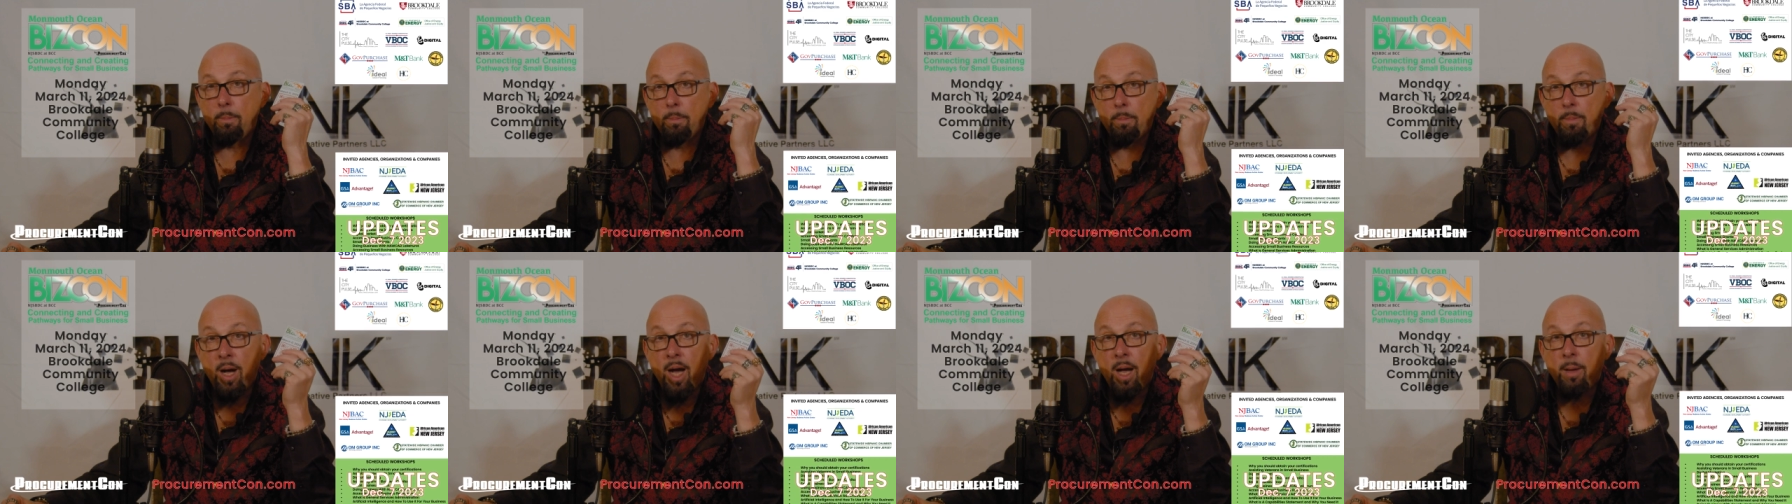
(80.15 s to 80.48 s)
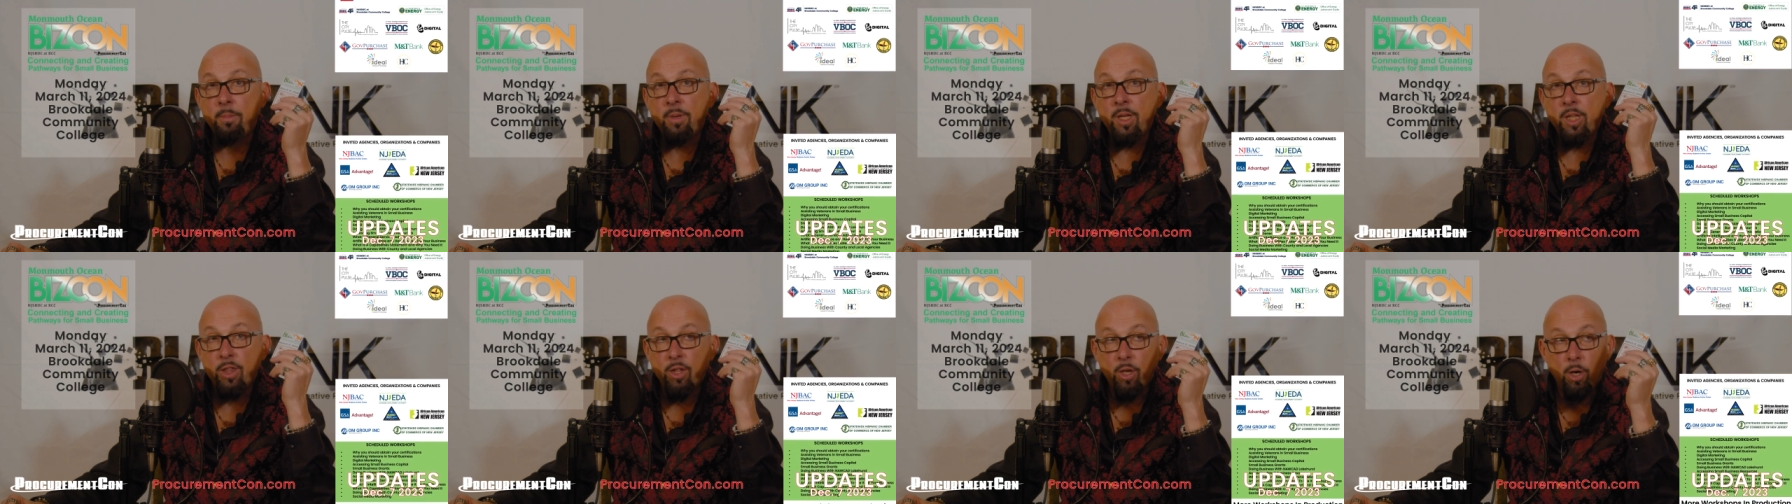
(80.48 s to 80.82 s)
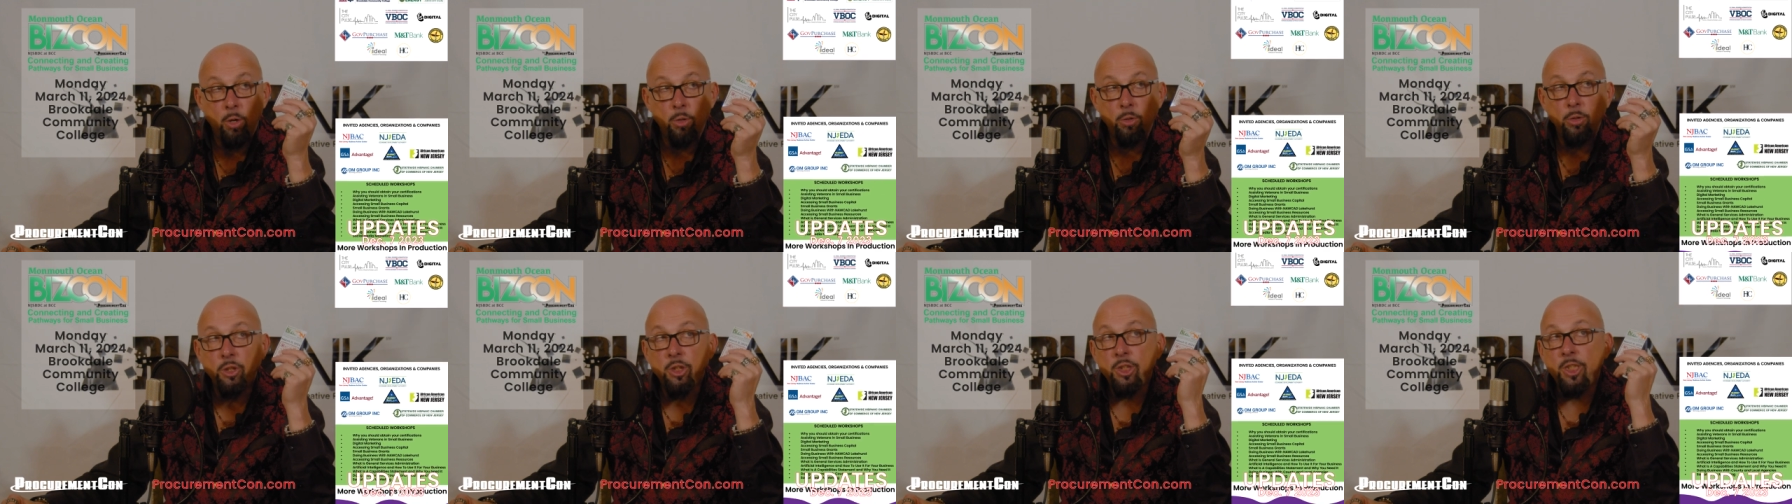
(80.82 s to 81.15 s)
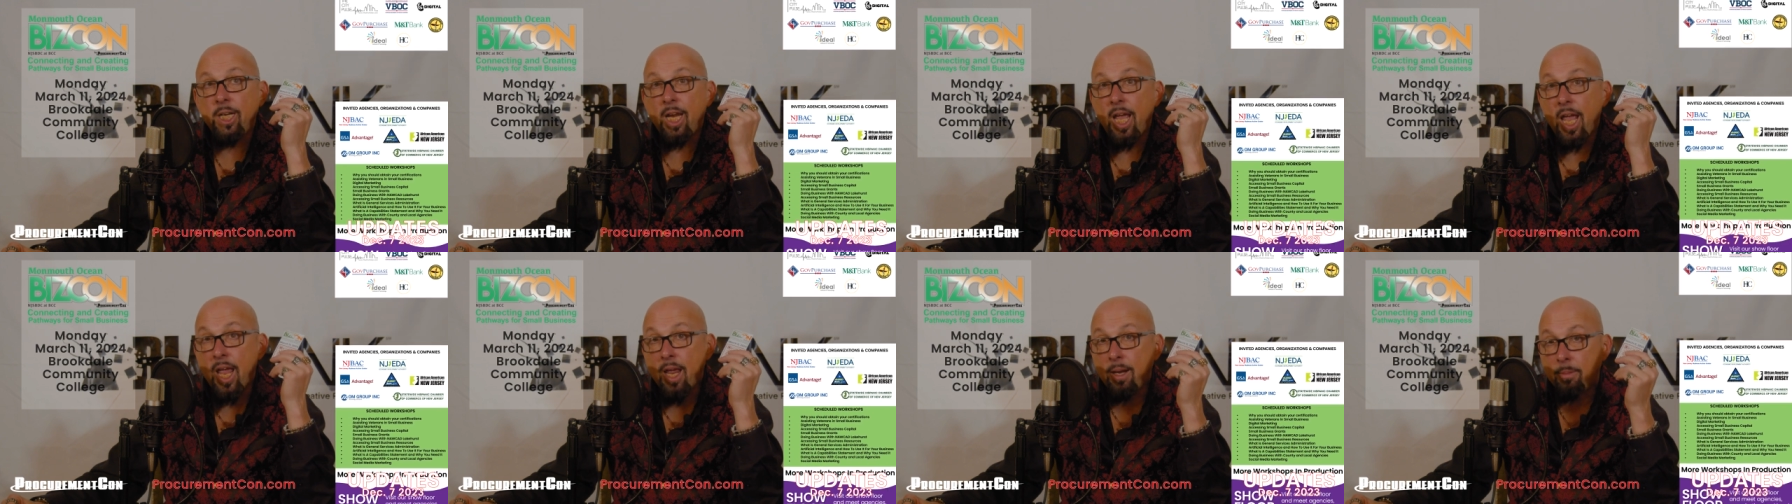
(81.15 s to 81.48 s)
Monmouth
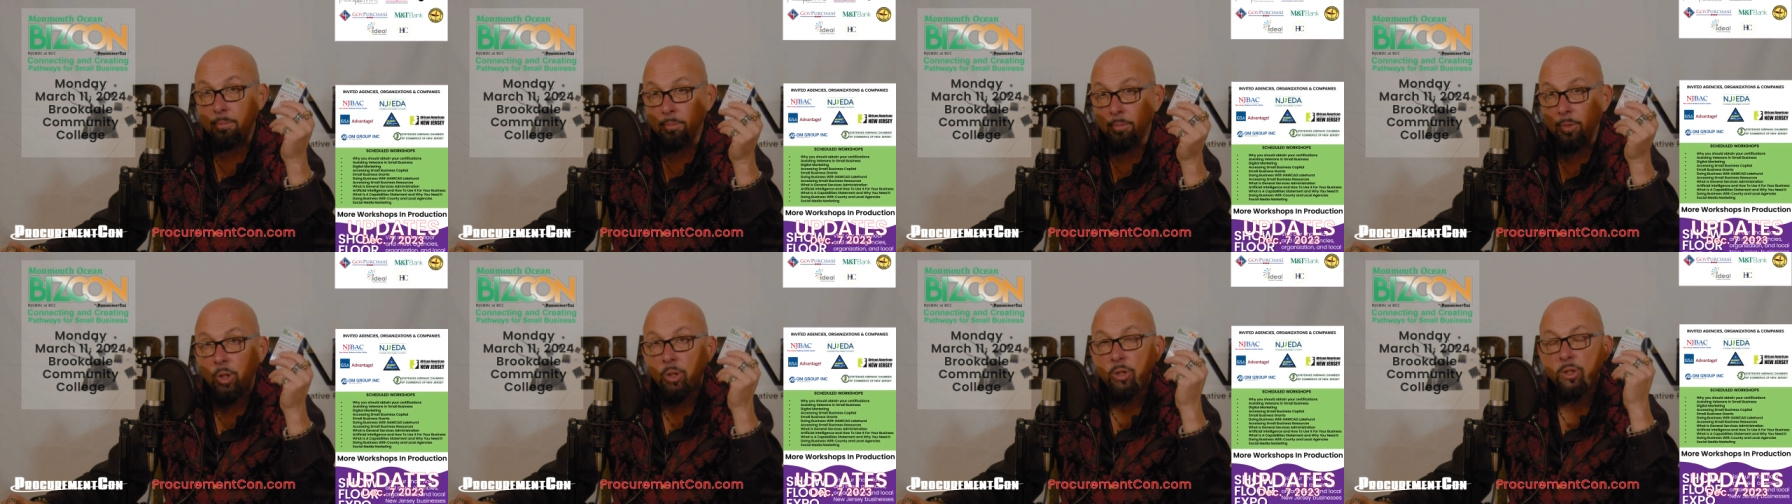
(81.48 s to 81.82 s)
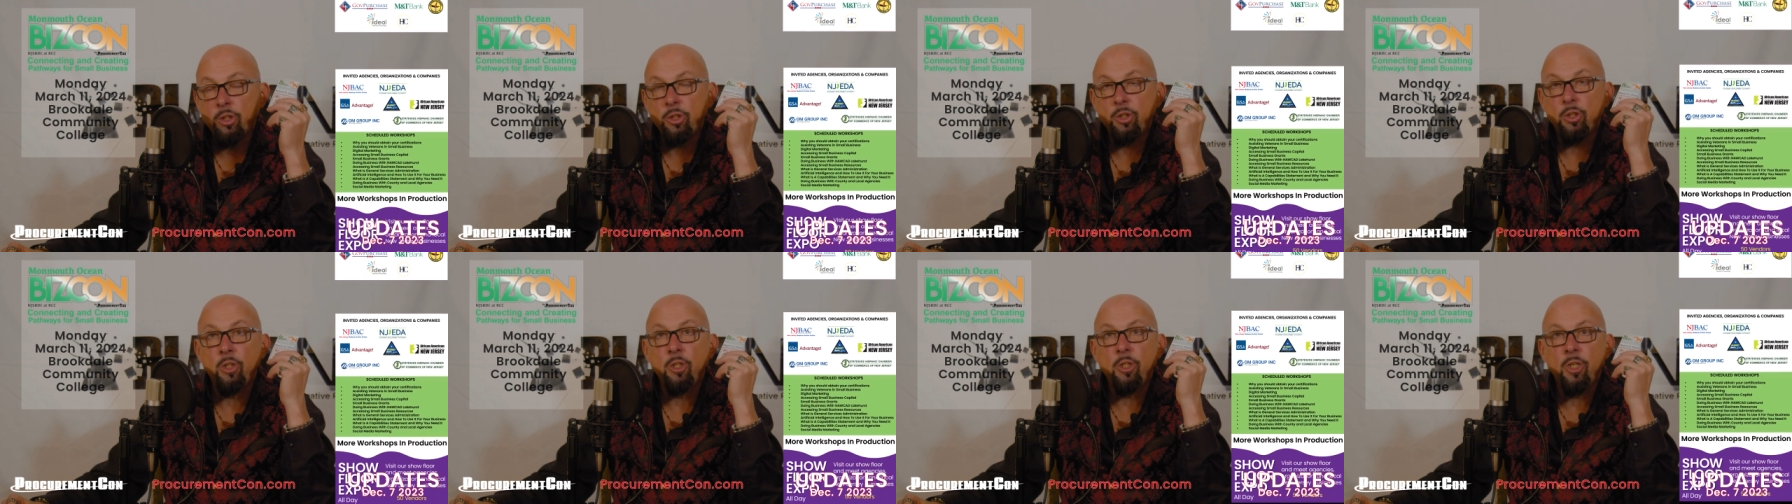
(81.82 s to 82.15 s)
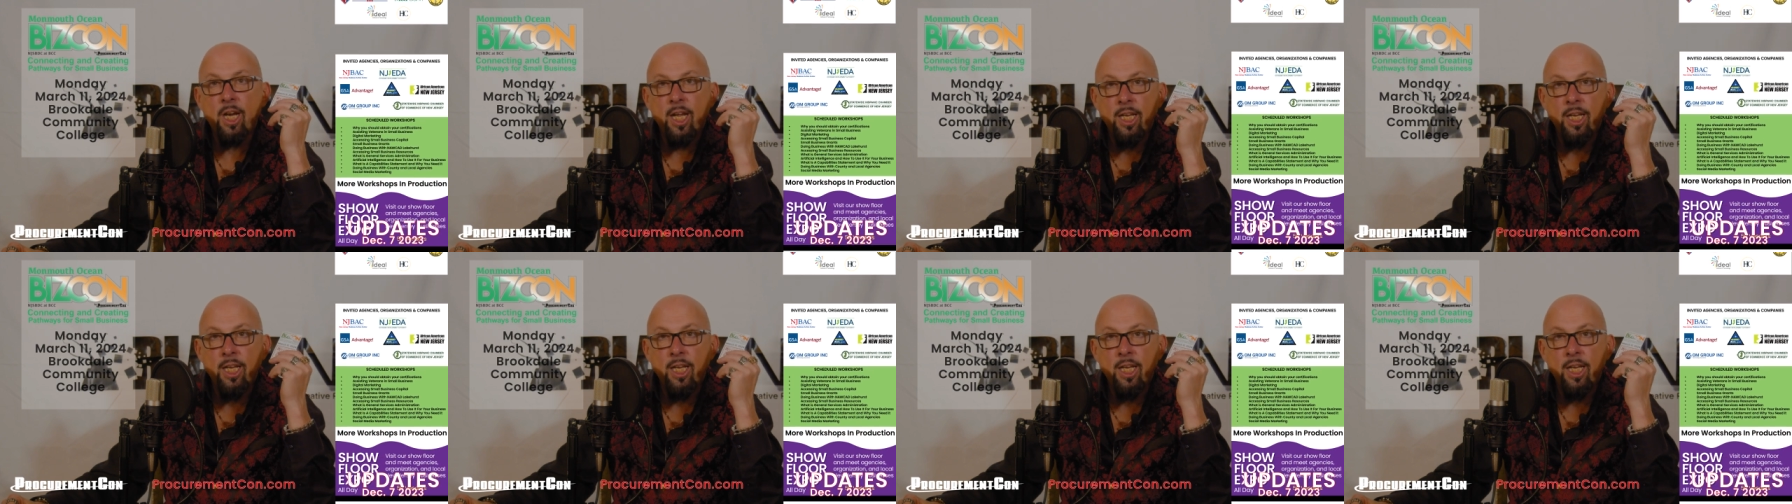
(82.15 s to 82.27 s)
Ocean and Mercer